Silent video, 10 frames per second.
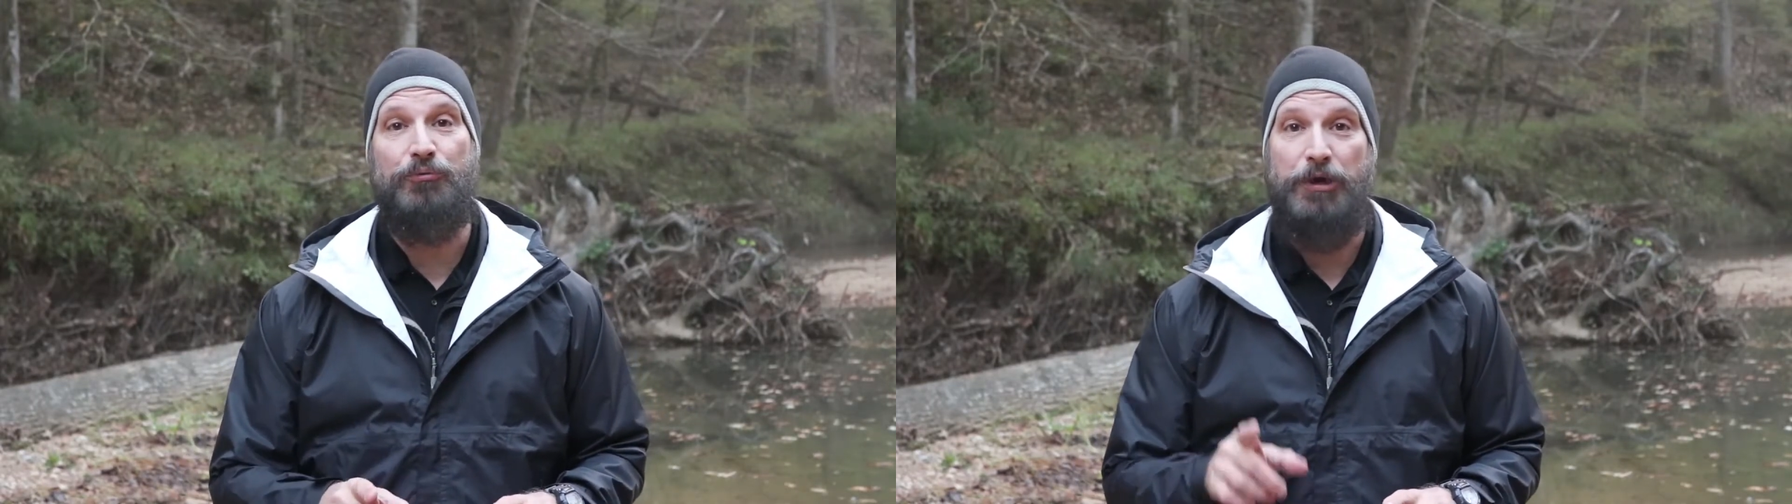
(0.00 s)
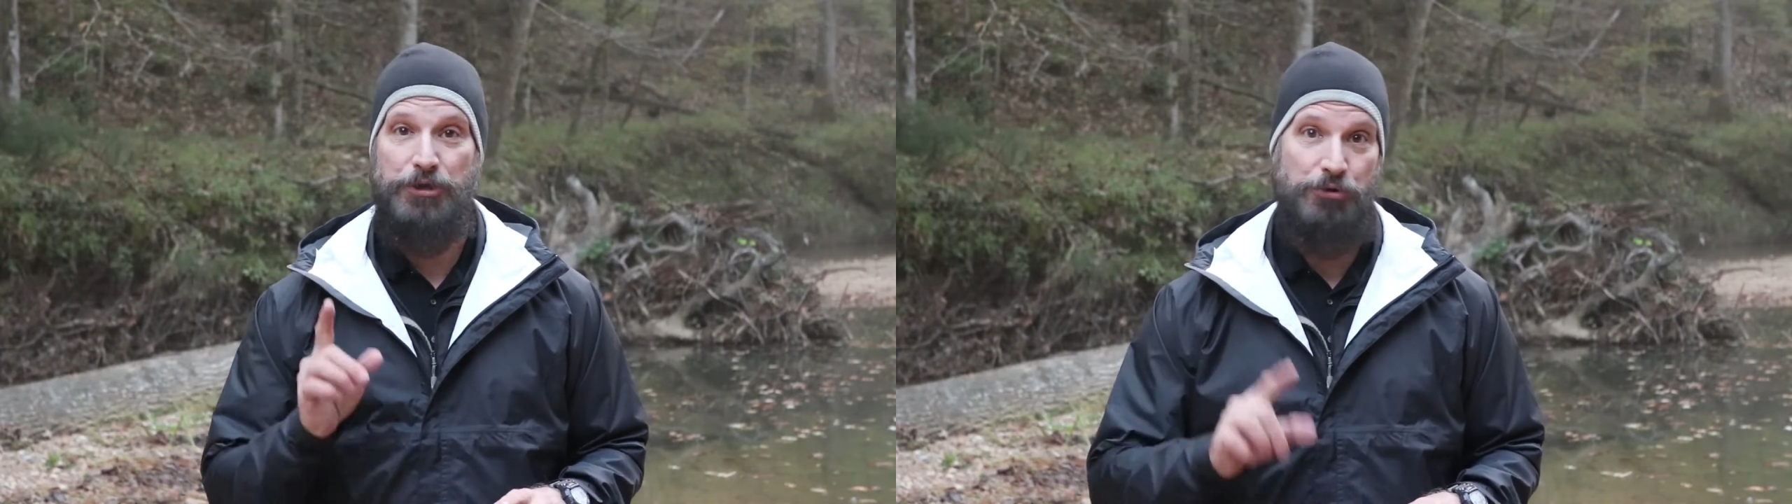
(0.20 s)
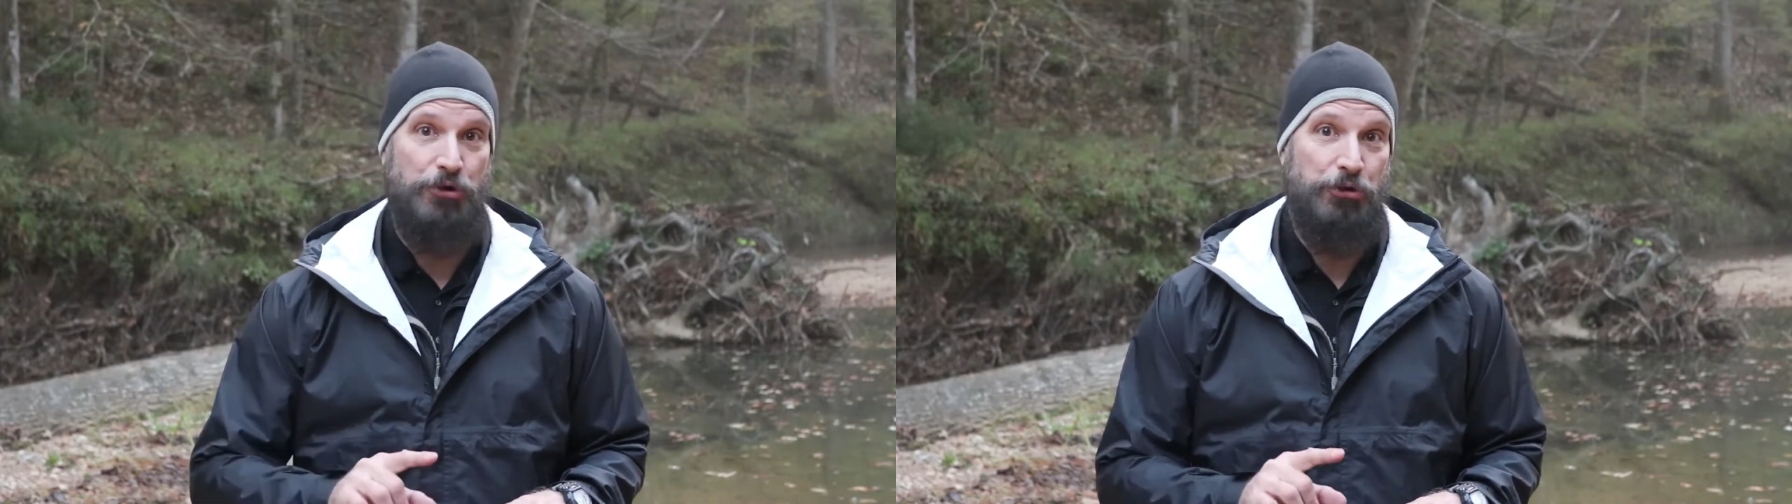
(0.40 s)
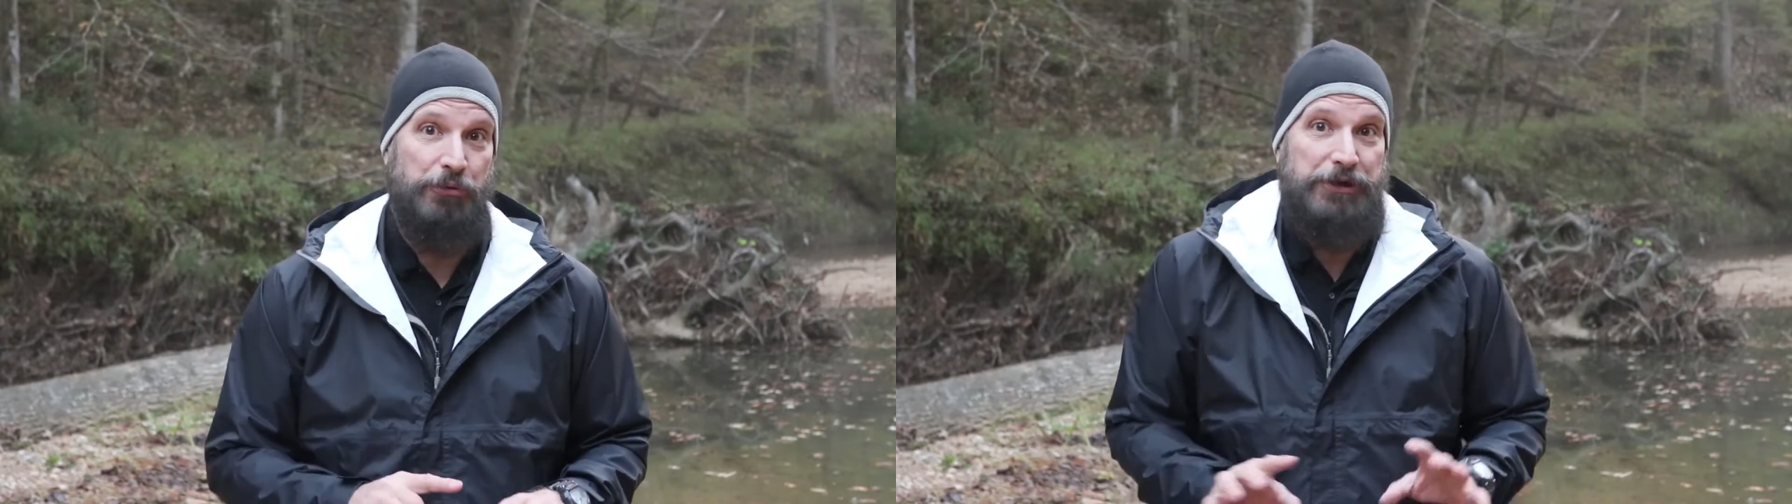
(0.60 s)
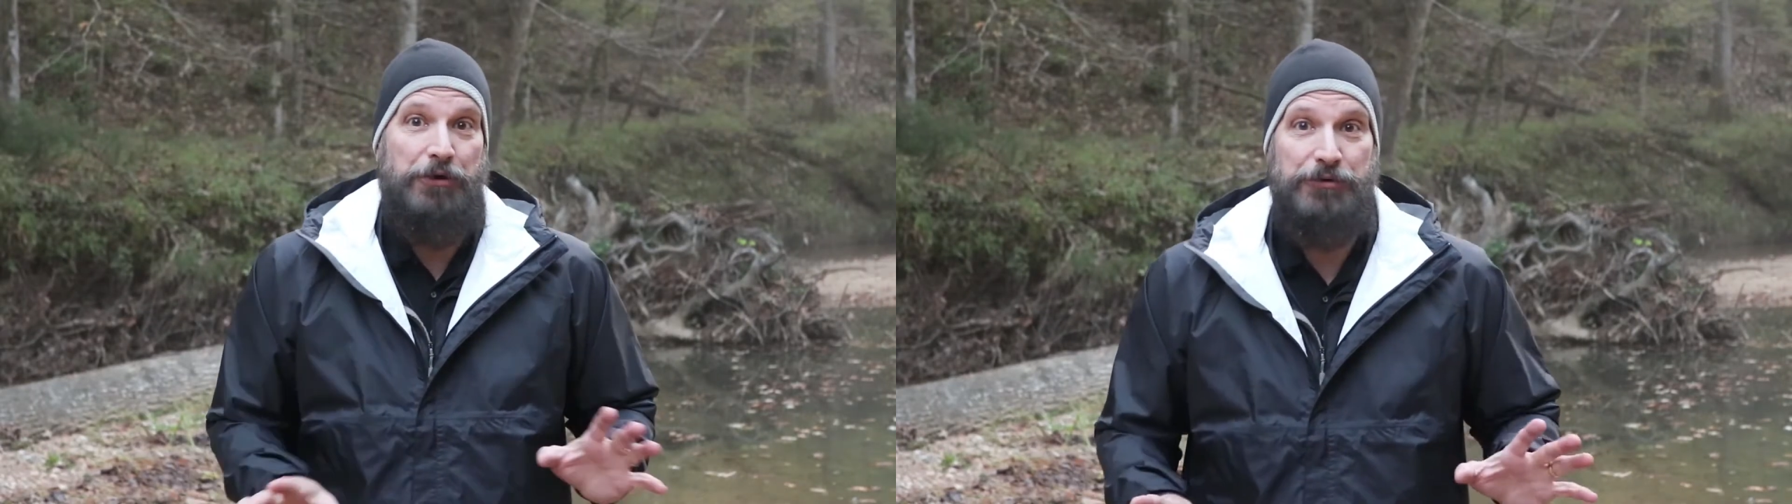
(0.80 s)
what you do
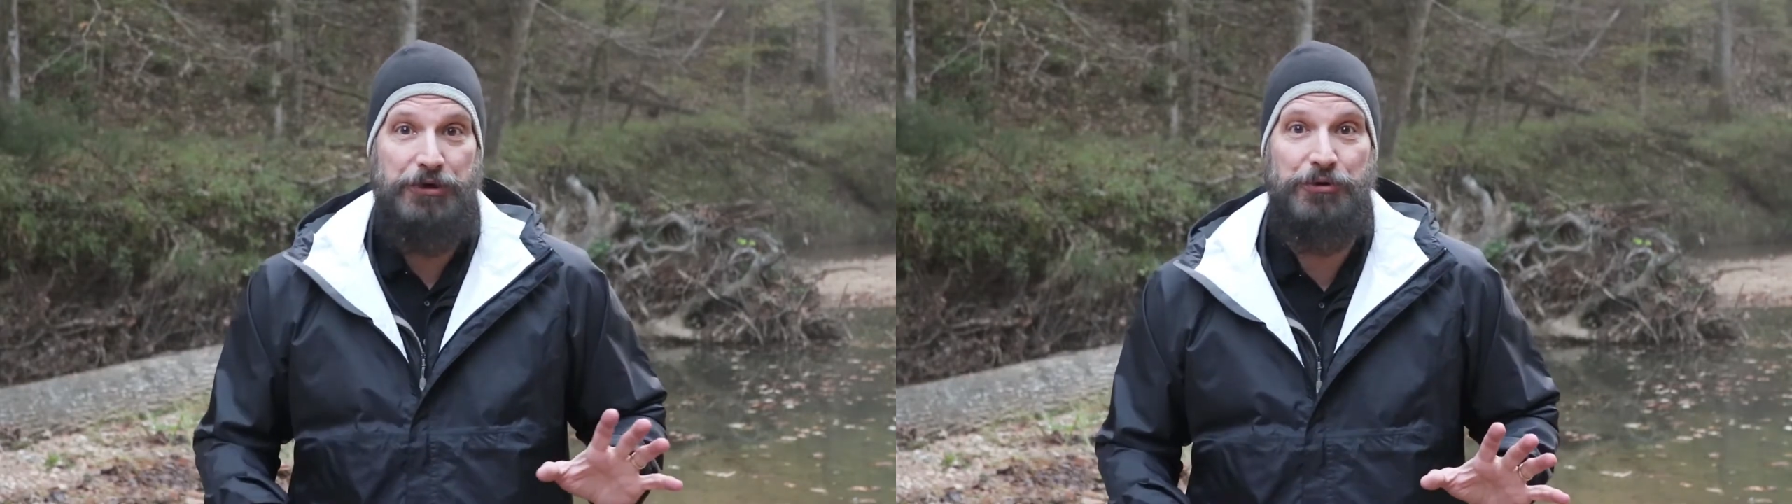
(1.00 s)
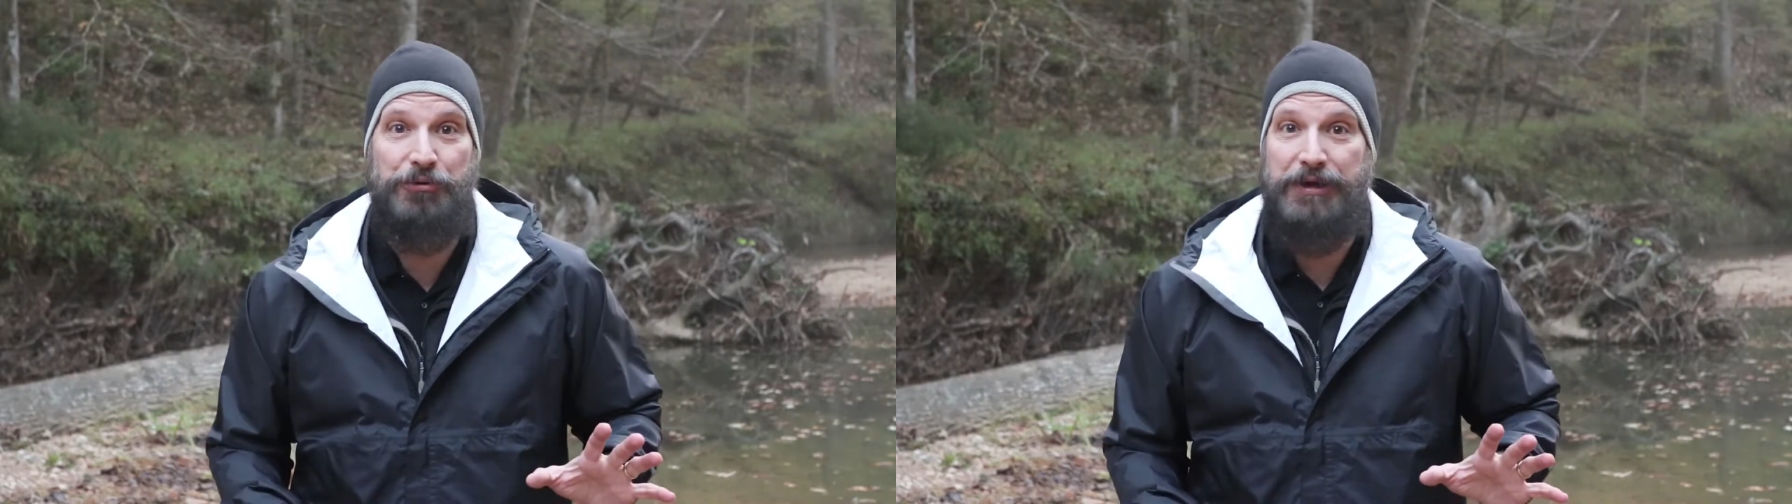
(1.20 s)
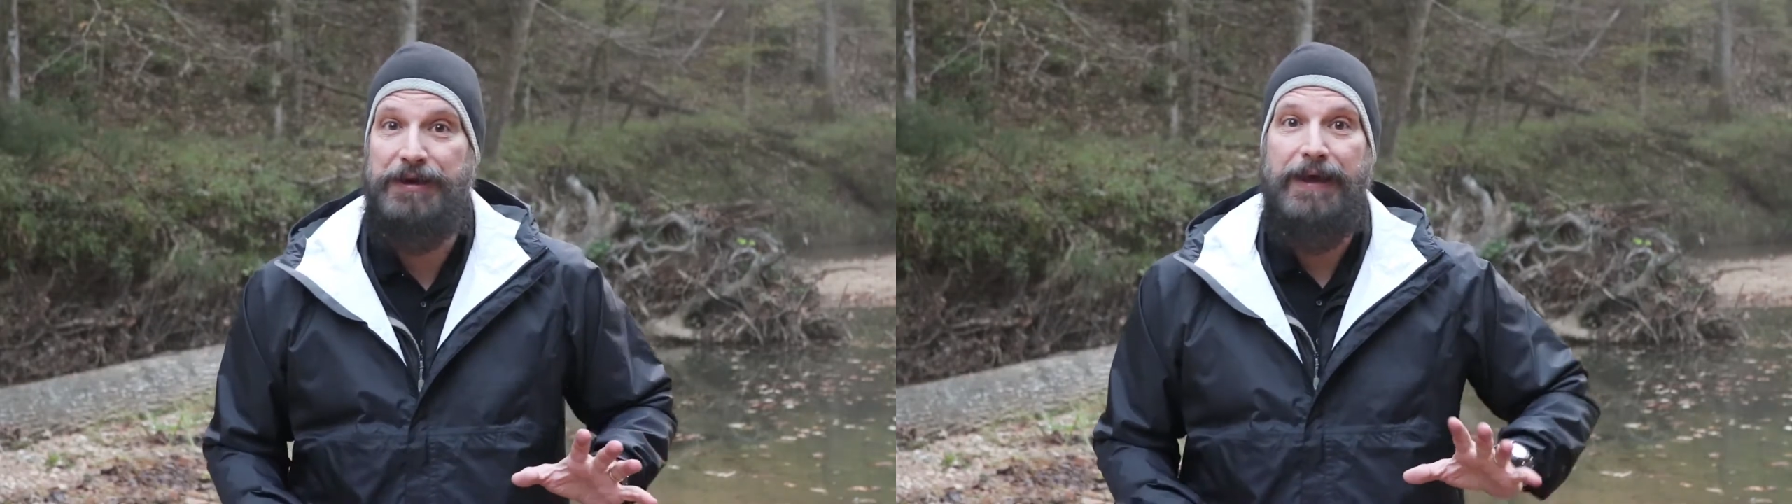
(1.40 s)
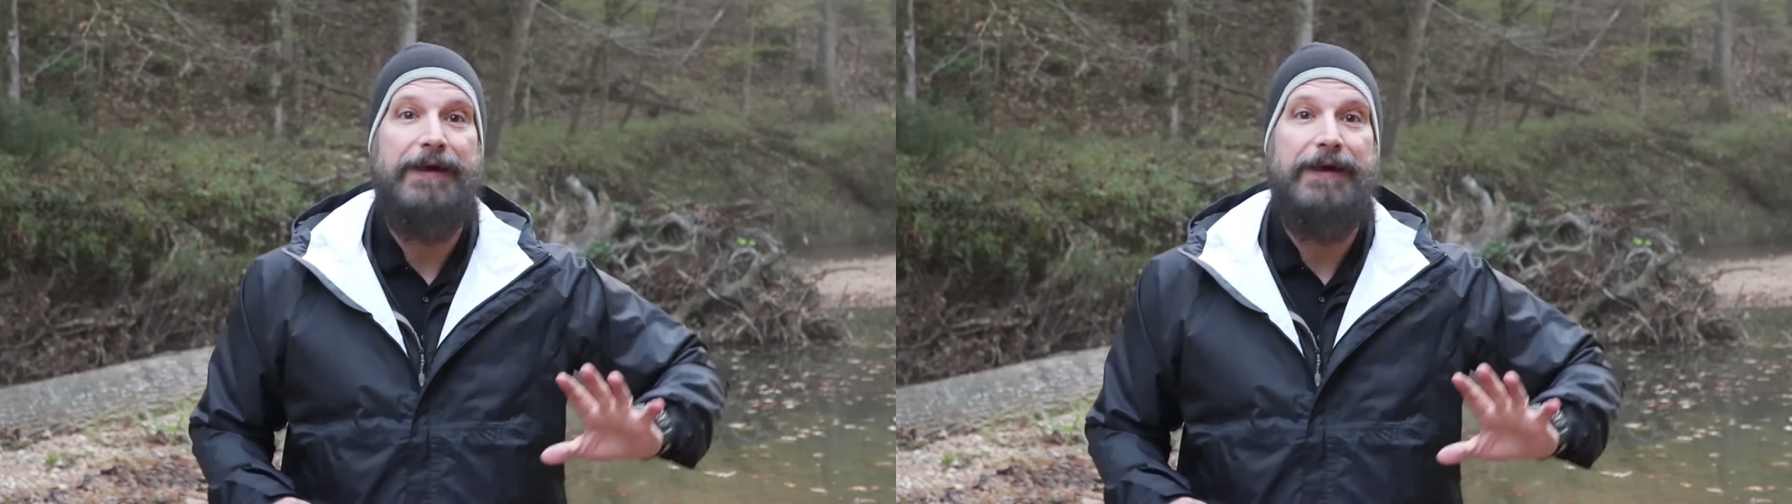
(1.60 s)
and don't do, and